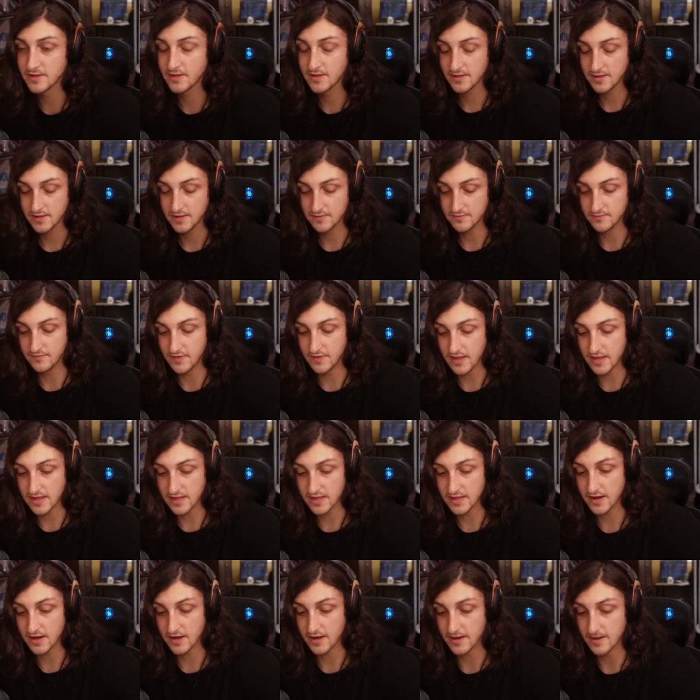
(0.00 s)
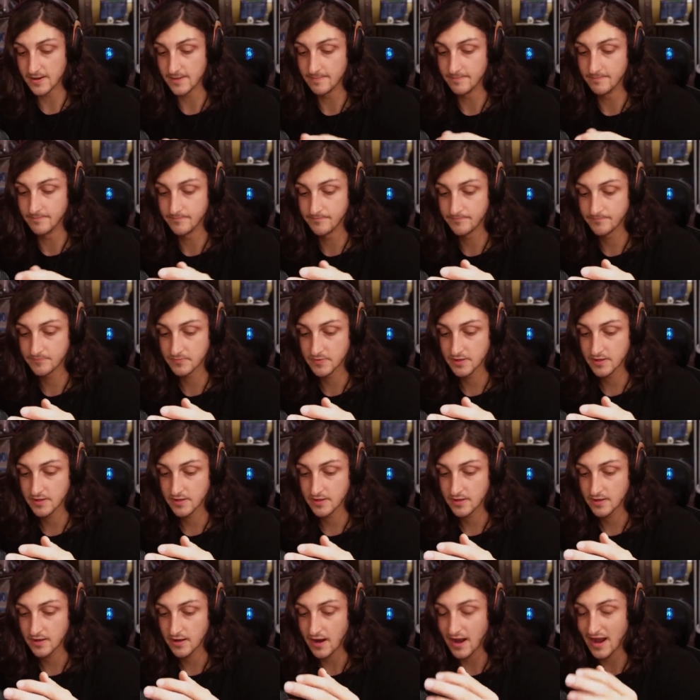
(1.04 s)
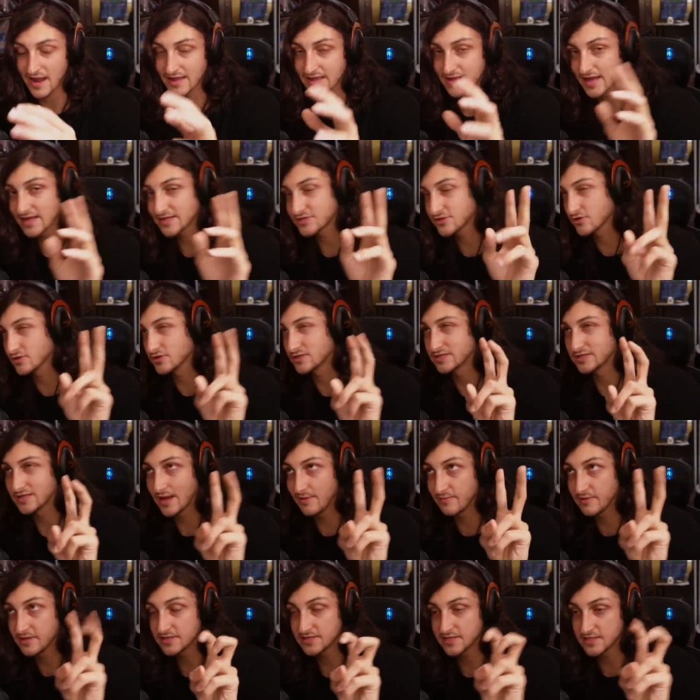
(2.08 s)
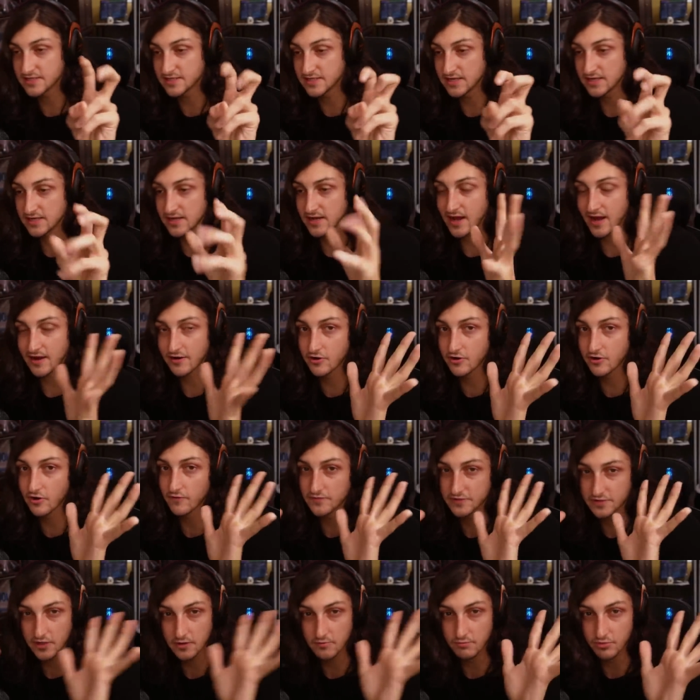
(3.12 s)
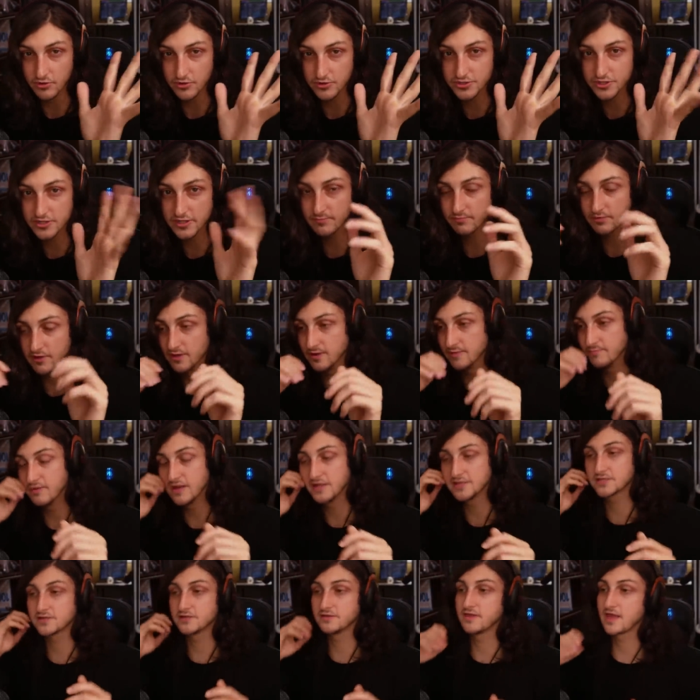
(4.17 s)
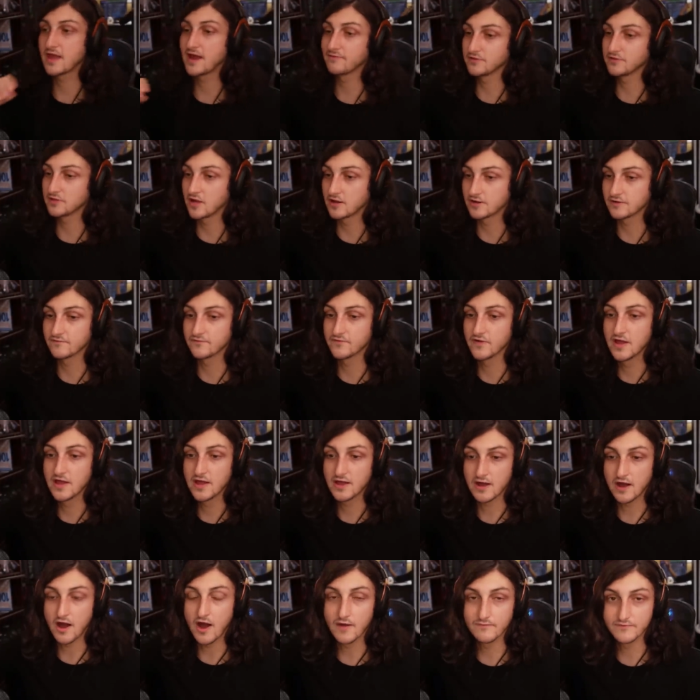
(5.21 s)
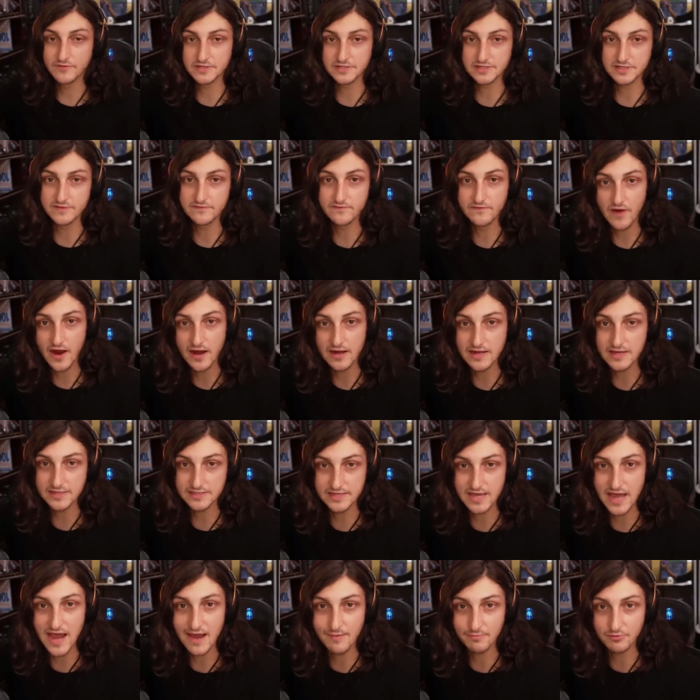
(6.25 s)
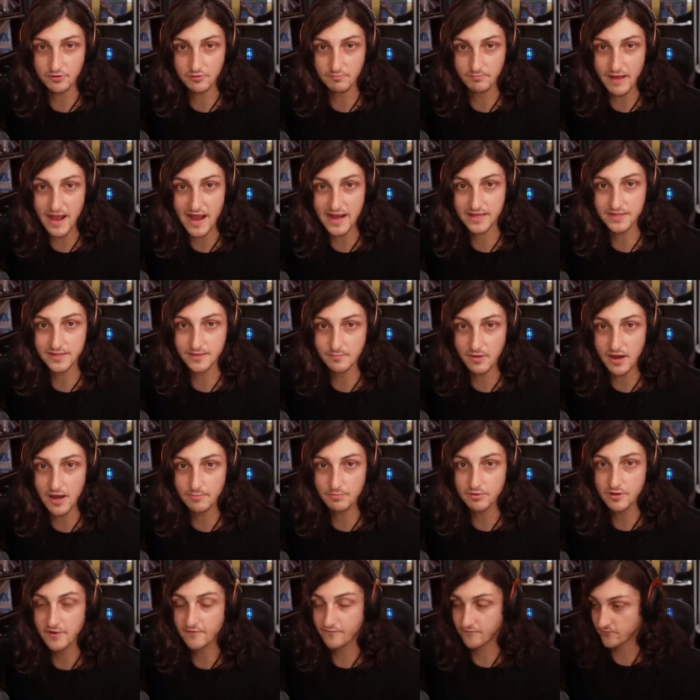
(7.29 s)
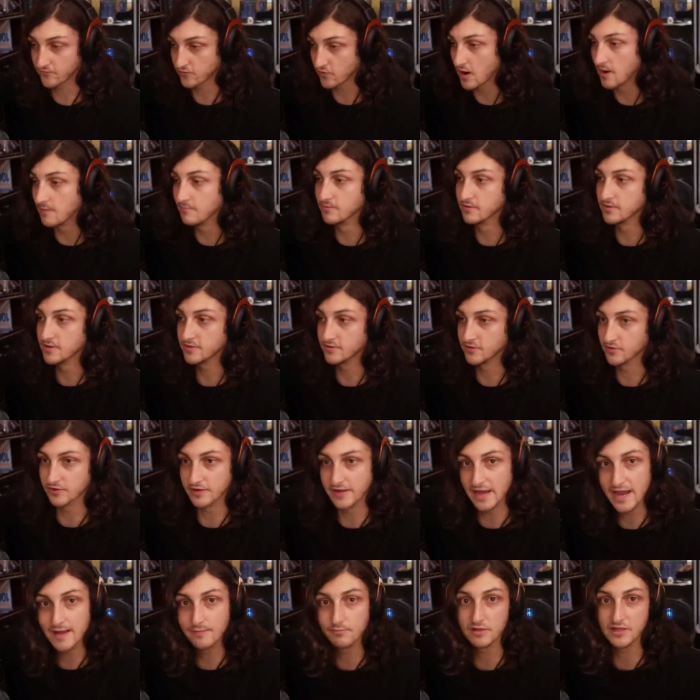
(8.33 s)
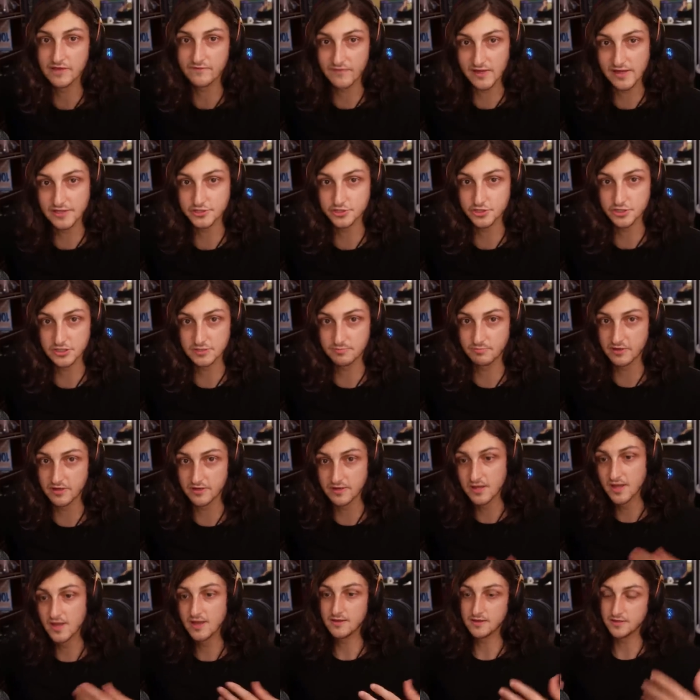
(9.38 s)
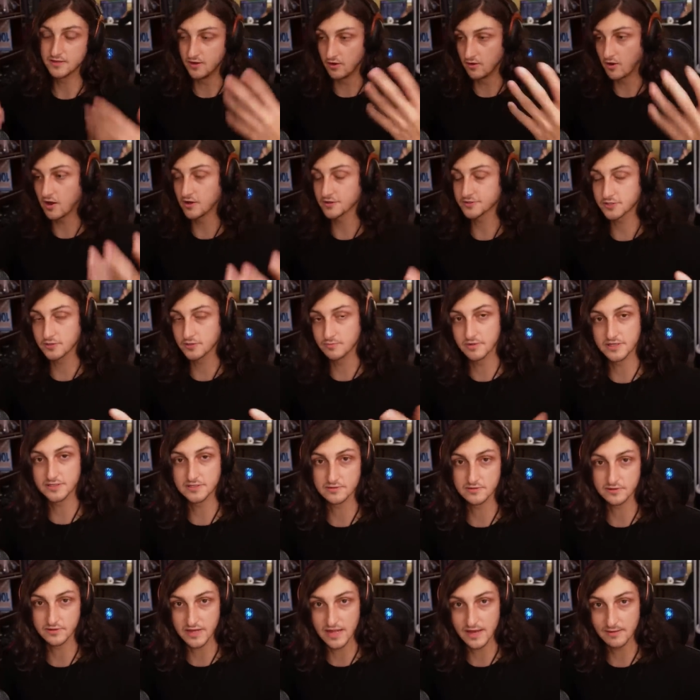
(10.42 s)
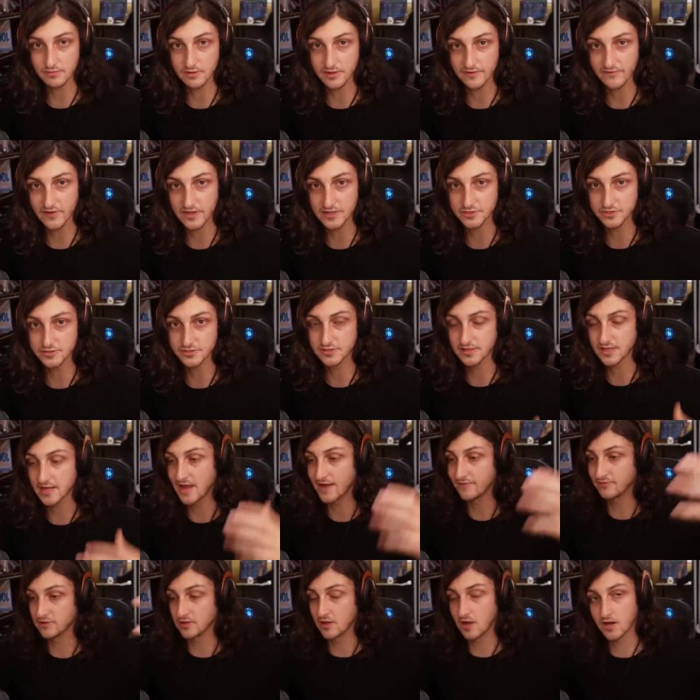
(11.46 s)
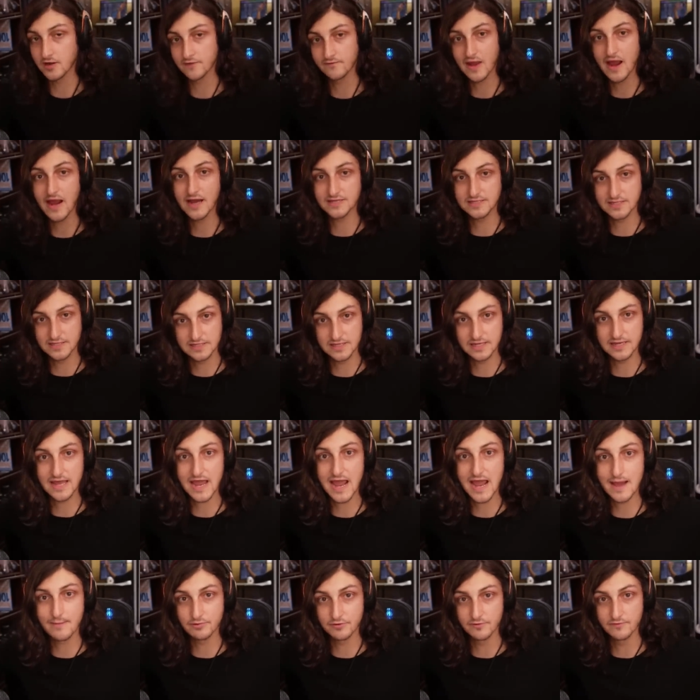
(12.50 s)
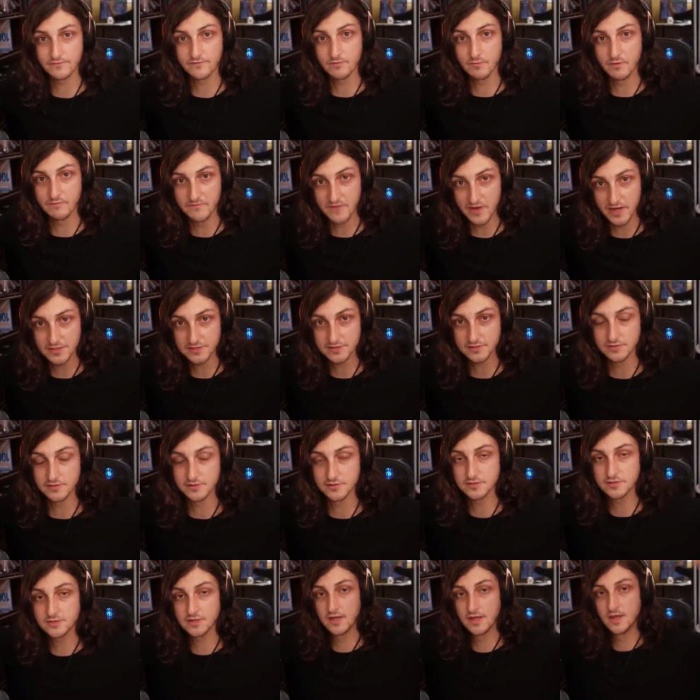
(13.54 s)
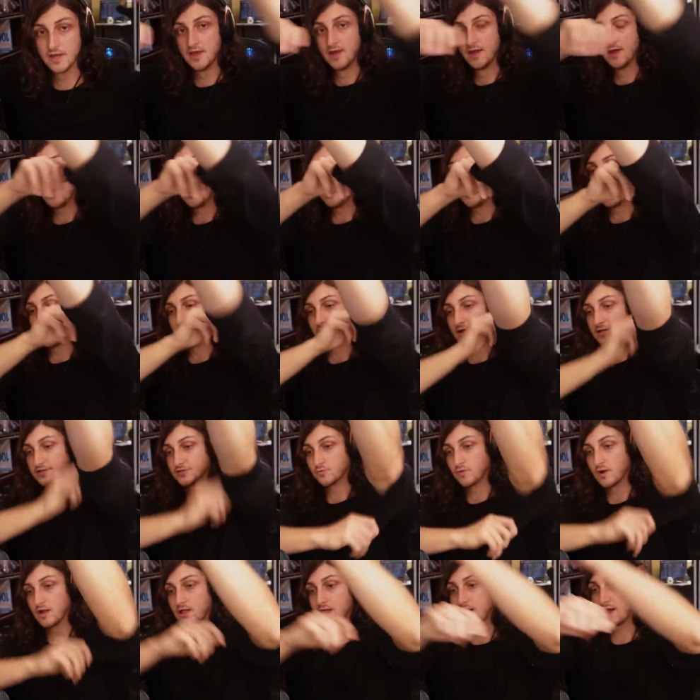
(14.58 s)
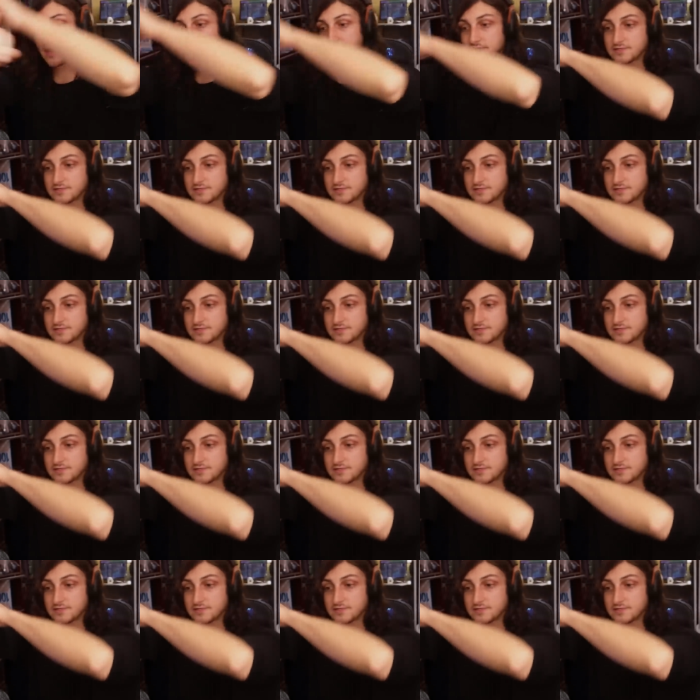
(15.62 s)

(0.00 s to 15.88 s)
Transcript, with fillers: they um I guess are semi succeeding. I don't know if it's all bullshit, but basically they have a lot of obviously finance capital backing them up from their gambling ventures, but you know also because of their gambling ventures, they have a lot of access to capital from investors, uh, as well as